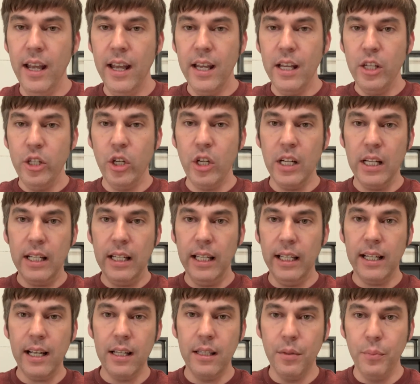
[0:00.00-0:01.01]
You're gonna
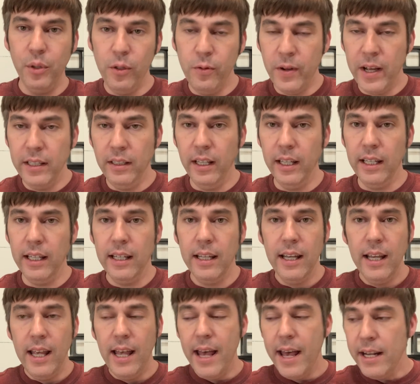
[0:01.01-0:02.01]
click on the Bluevine link
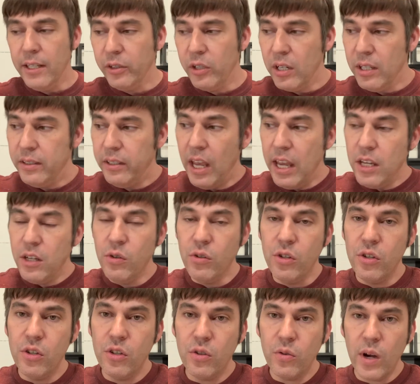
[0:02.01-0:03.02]
and it's gonna take you
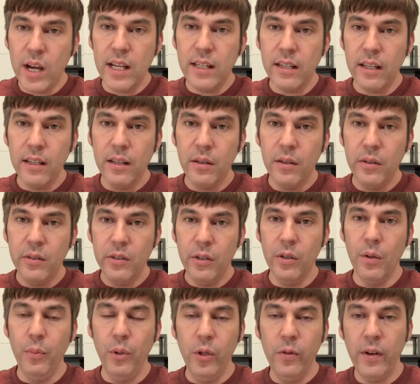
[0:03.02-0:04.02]
straight to
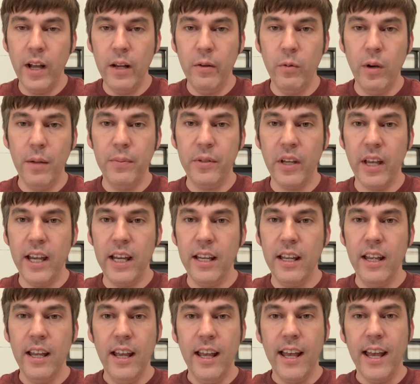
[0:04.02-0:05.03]
the Bluevine website,
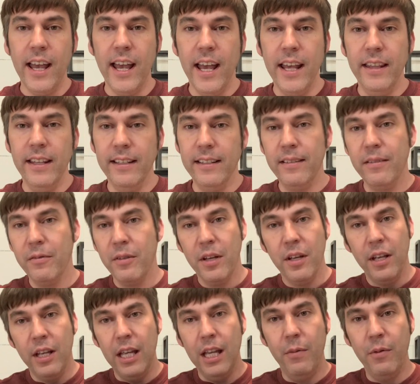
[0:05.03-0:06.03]
and this
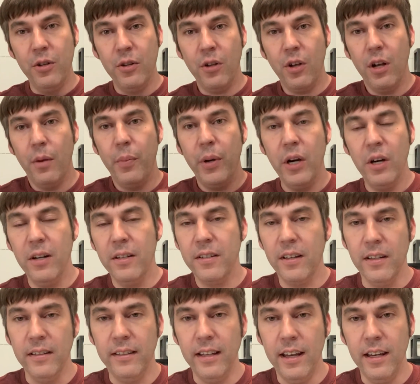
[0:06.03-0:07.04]
image is gonna appear and it's
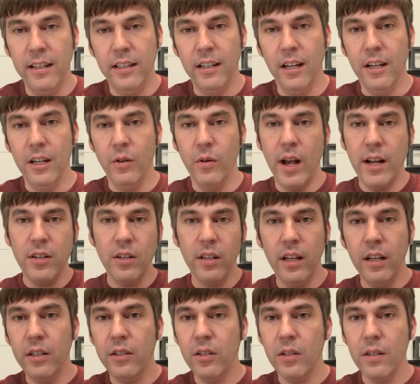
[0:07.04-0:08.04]
gonna say,
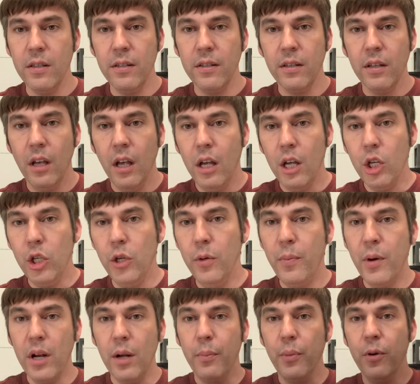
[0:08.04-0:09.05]
congratulations, you've
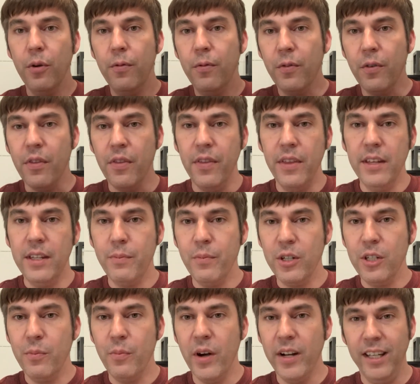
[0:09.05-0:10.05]
been approved for this
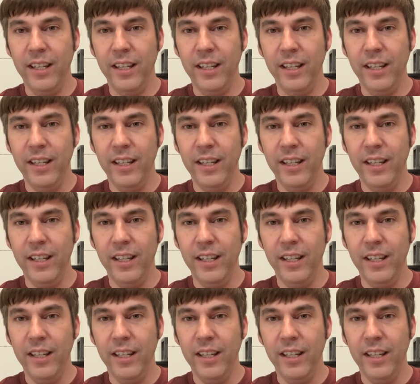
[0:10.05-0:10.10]
much money.